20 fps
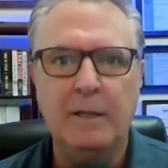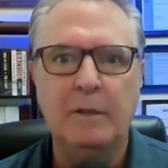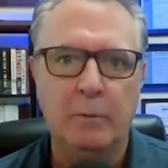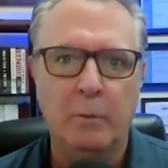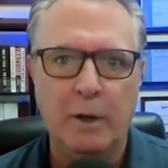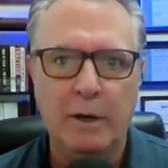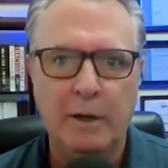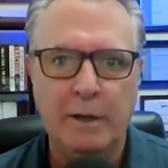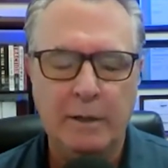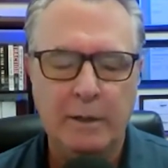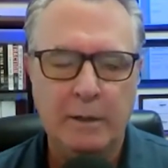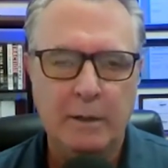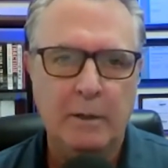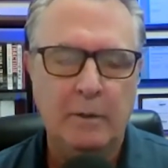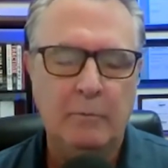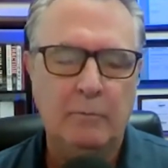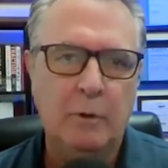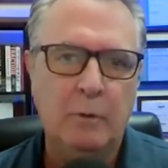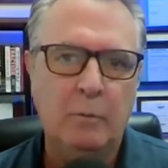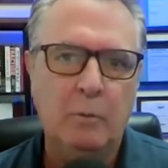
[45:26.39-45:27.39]
You want to
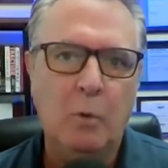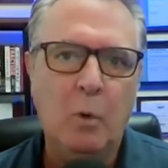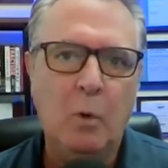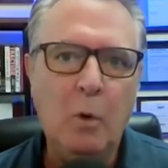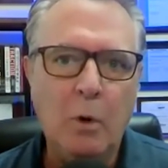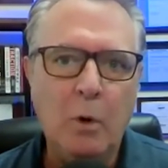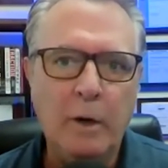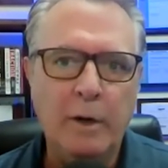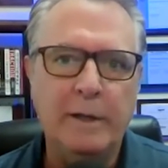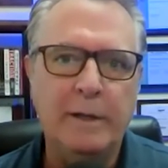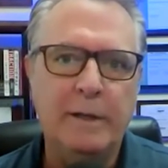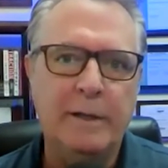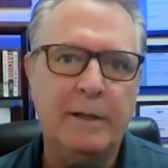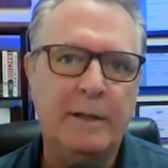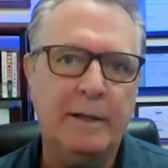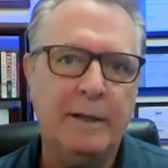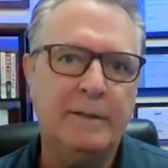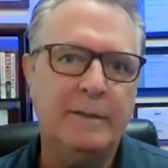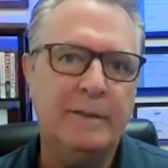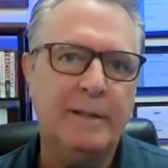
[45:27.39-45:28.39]
reward and
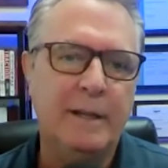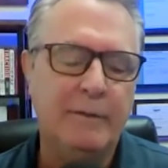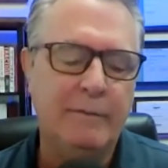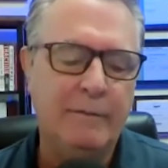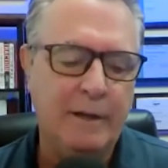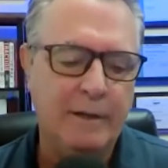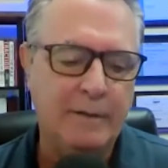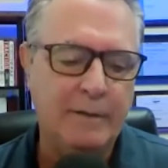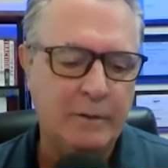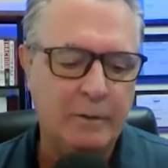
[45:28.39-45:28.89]
incentivize.